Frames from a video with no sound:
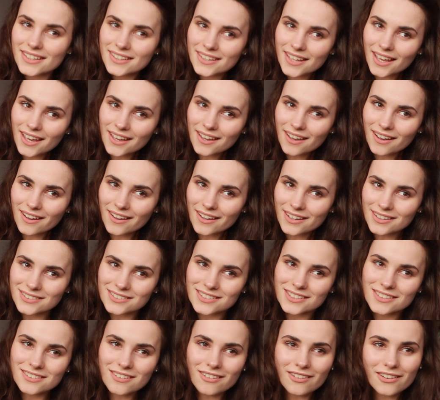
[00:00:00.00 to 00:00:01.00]
Yeah guys,
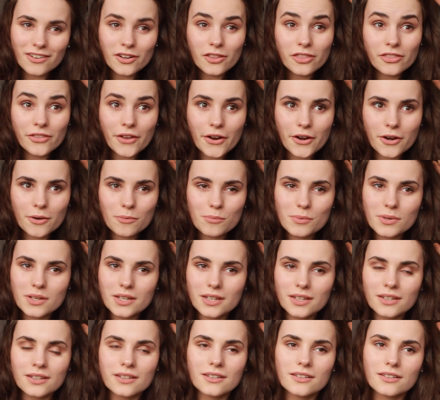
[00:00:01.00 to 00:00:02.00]
just gotta go to
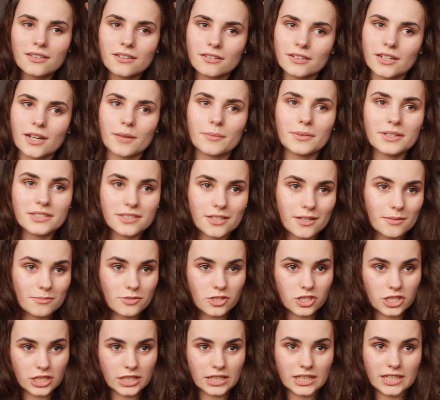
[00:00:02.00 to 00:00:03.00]
therapy. God, how many
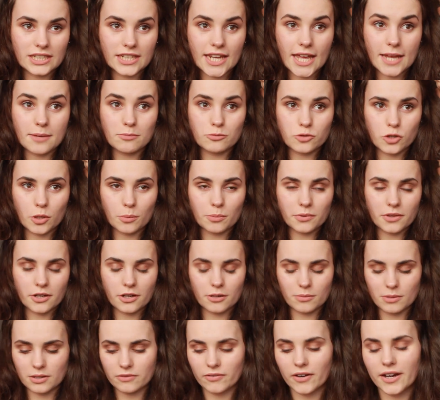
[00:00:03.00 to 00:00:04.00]
times is she gonna name drop
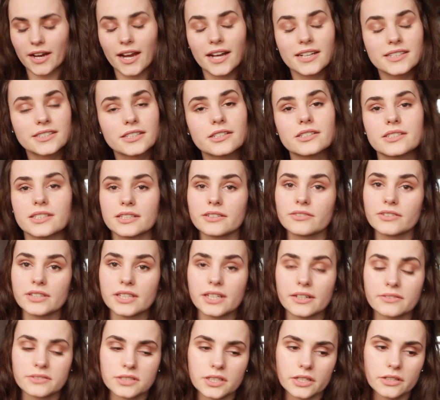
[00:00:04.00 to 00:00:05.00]
therapy? Right, I seriously
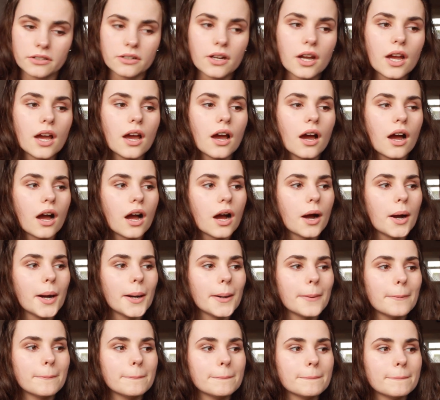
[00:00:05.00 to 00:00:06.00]
really have to go.
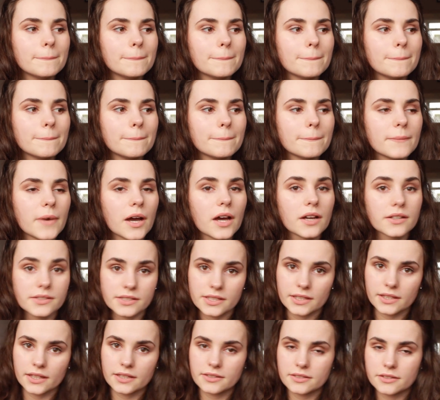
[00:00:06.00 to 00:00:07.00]
I'll
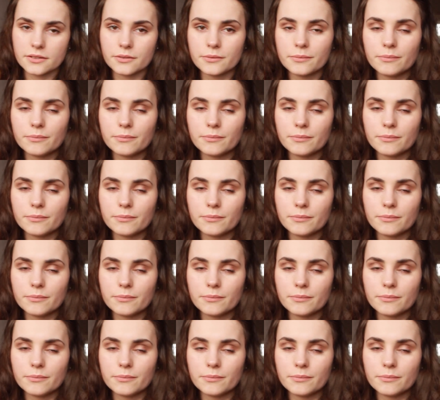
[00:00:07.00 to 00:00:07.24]
see you later.